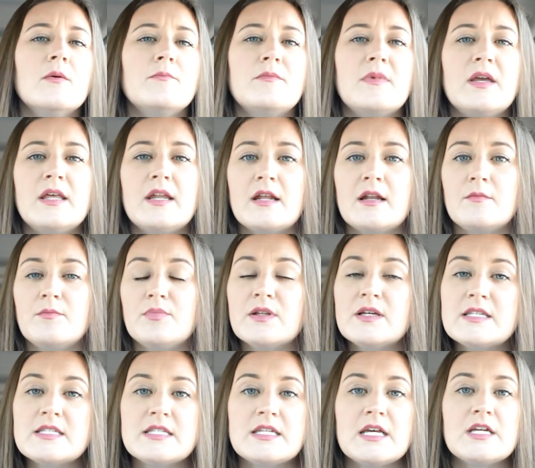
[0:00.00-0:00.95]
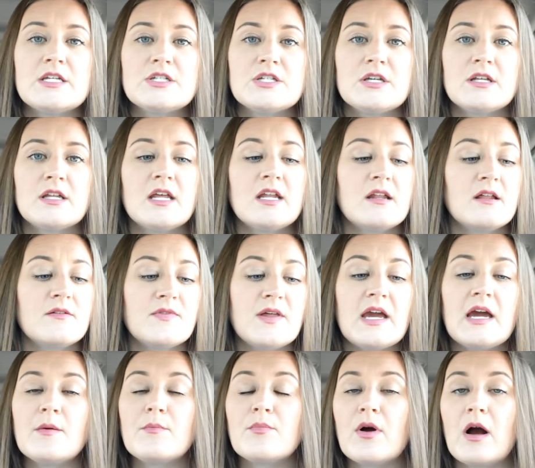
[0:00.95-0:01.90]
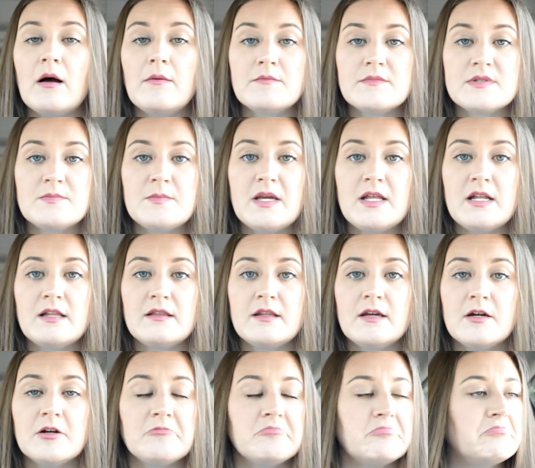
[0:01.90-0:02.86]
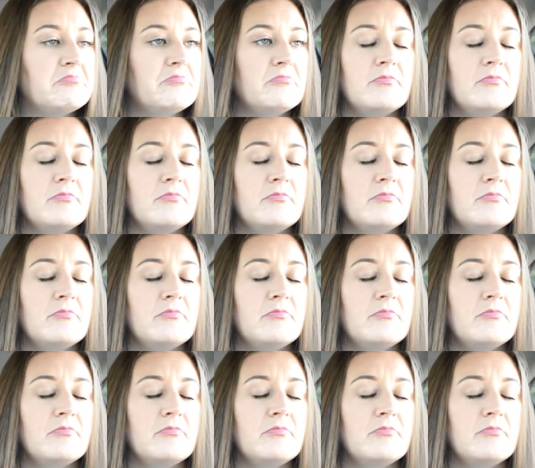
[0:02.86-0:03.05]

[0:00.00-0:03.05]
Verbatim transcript: meet at a police station and if they have problems meeting there